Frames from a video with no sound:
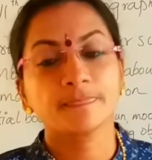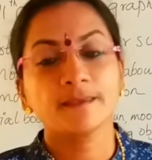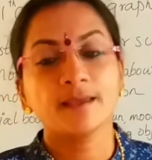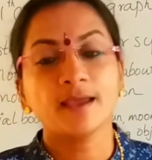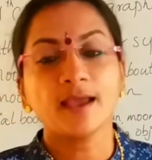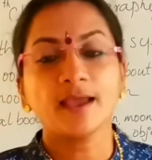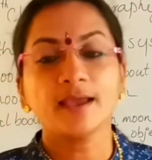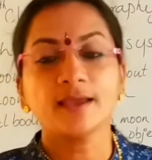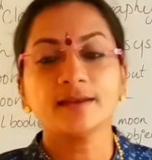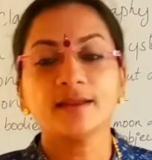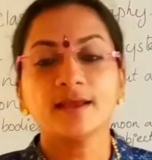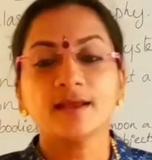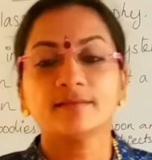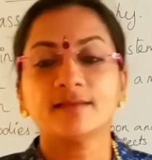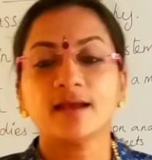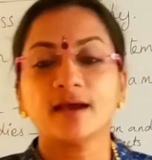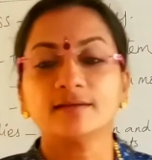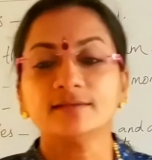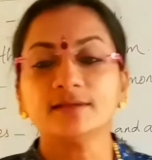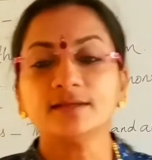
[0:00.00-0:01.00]
And the
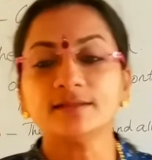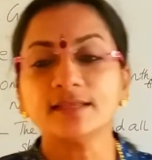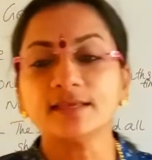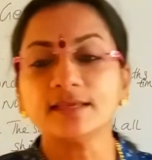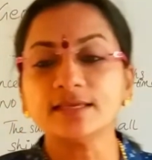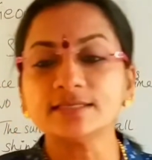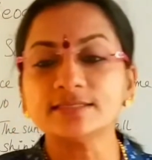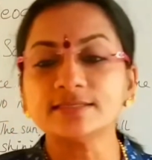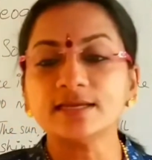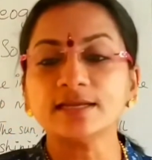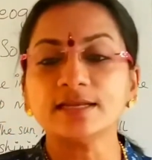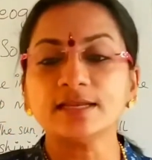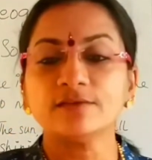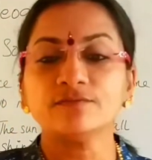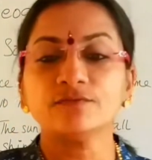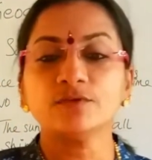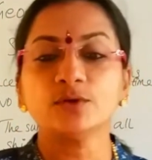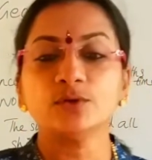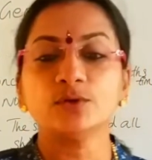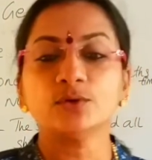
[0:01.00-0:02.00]
other thing is that if
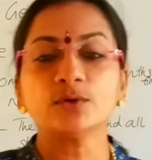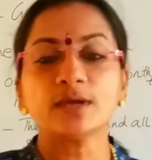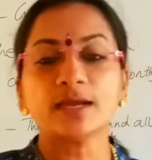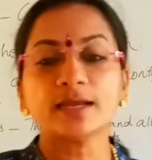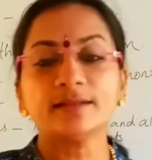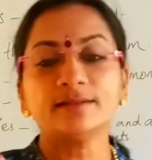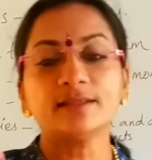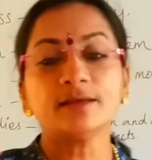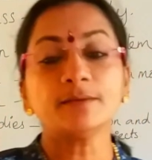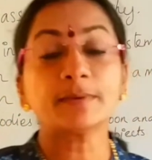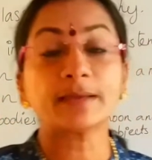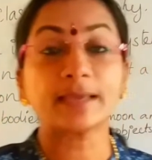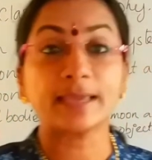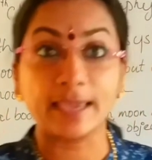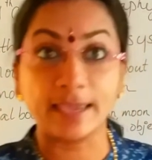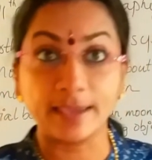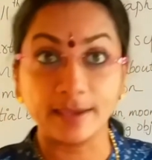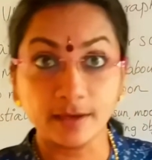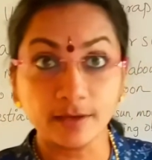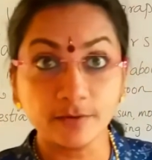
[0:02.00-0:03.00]
you look at them
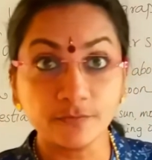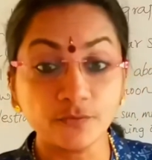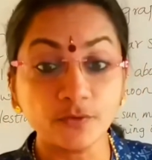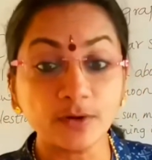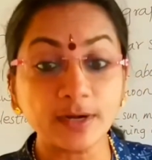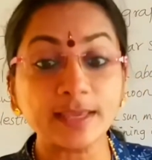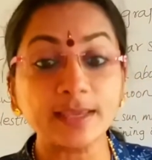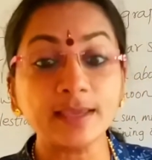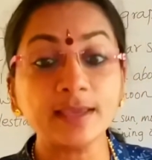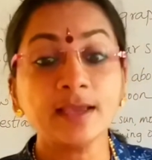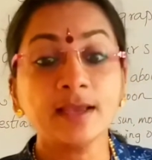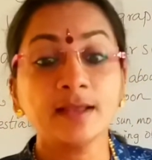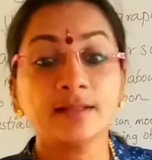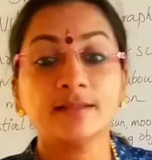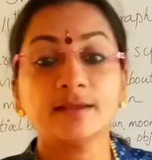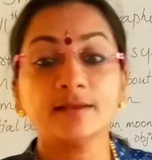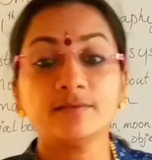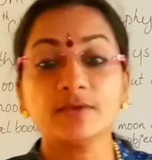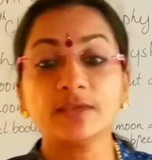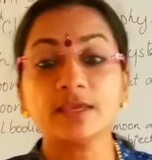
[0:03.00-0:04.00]
carefully,
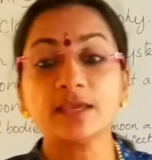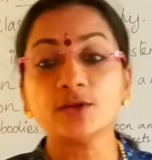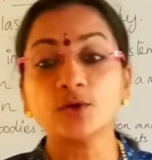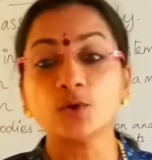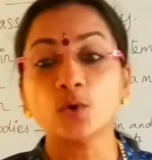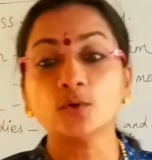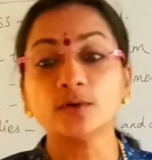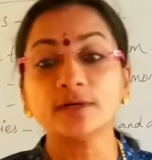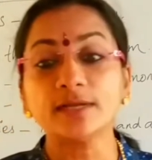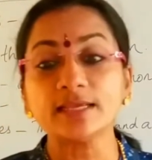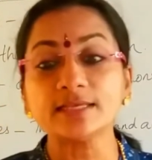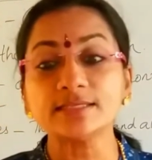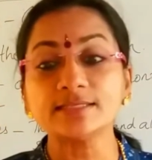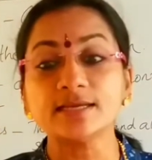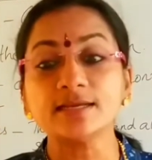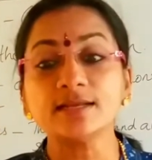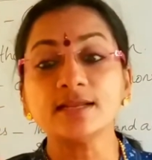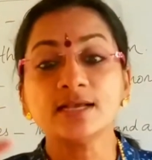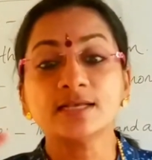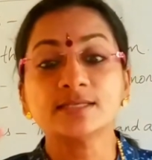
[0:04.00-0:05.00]
that we can notice
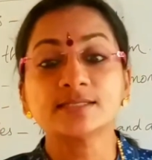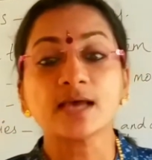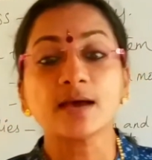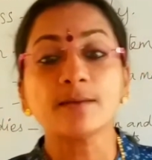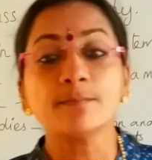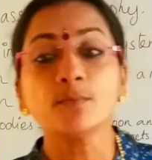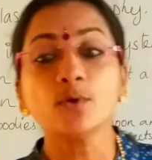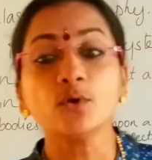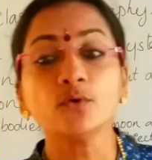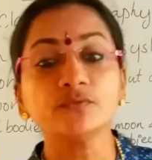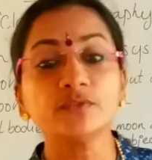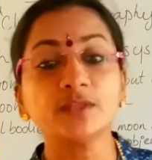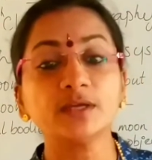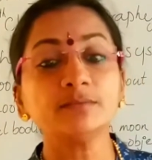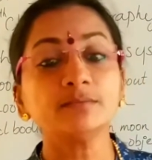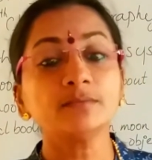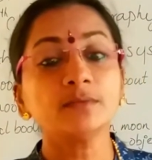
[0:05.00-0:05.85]
that some of them